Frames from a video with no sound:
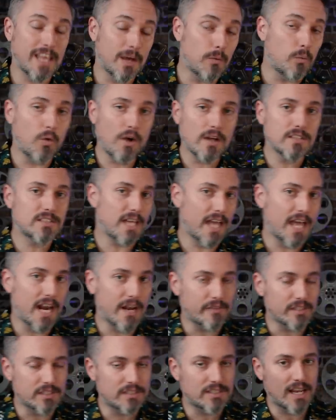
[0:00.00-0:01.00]
that was ahead
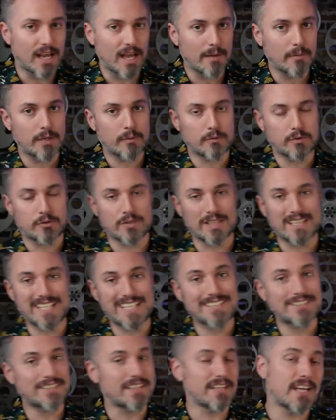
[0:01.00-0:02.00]
of its time when it was
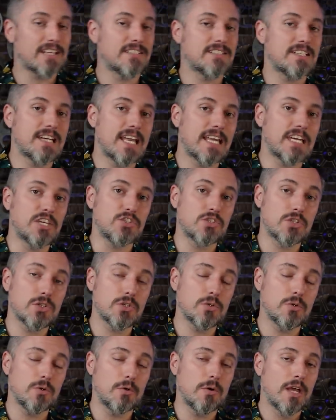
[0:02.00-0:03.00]
released in nineteen
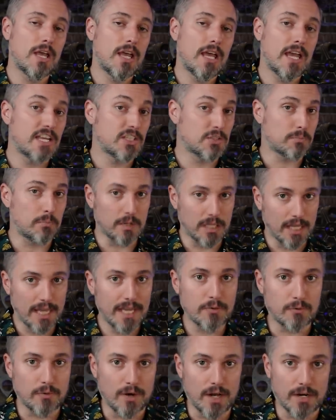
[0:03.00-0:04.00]
eighty-two is
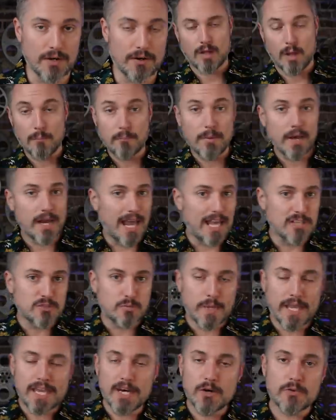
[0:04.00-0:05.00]
Blade Runner. But
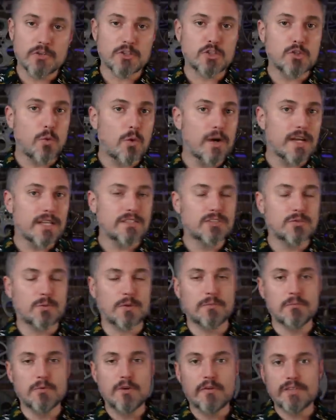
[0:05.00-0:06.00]
as we enter the twenties
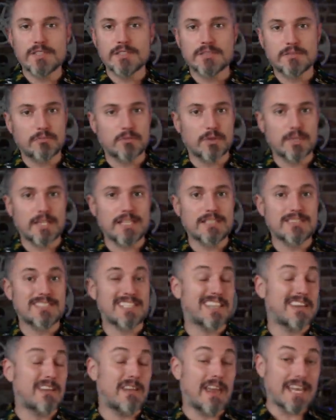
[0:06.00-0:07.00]
with movies
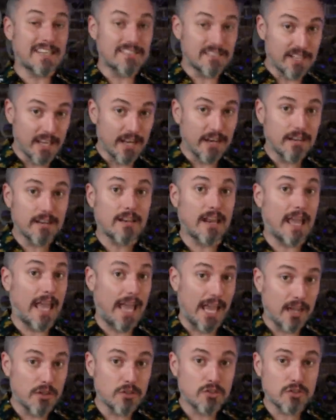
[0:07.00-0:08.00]
releasing like Tenet
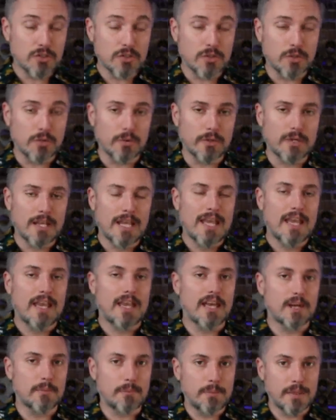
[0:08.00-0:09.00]
and Dune,
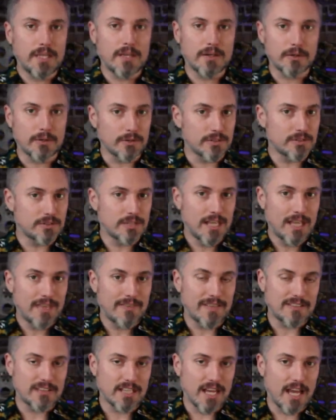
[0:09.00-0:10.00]
it appears
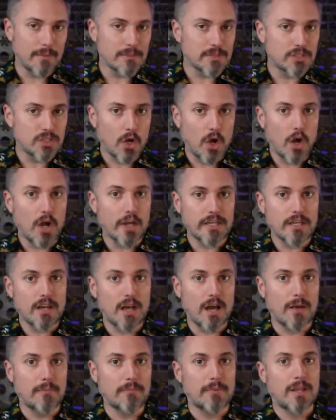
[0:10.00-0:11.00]
that time is caught
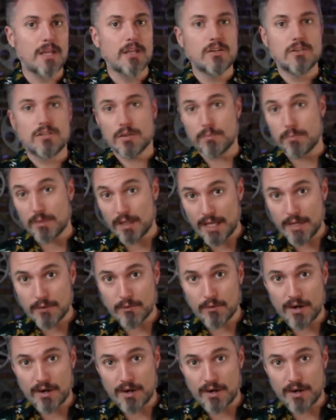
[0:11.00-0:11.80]
up to Blade